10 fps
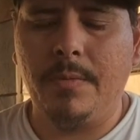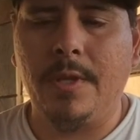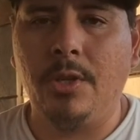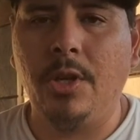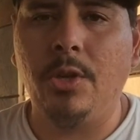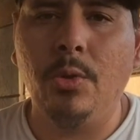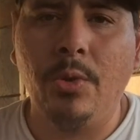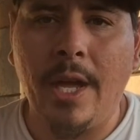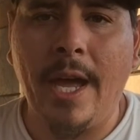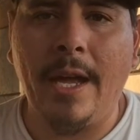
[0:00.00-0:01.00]
you could do
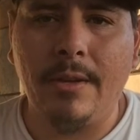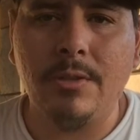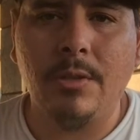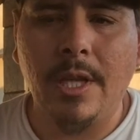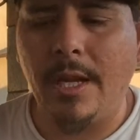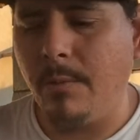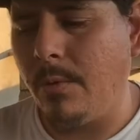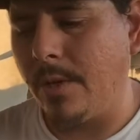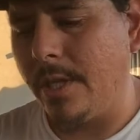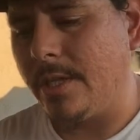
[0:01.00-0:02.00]
that so that it
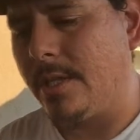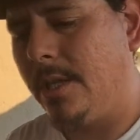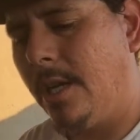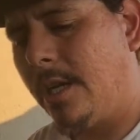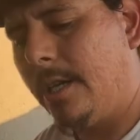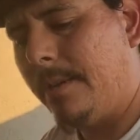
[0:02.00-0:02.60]
won't get stuck.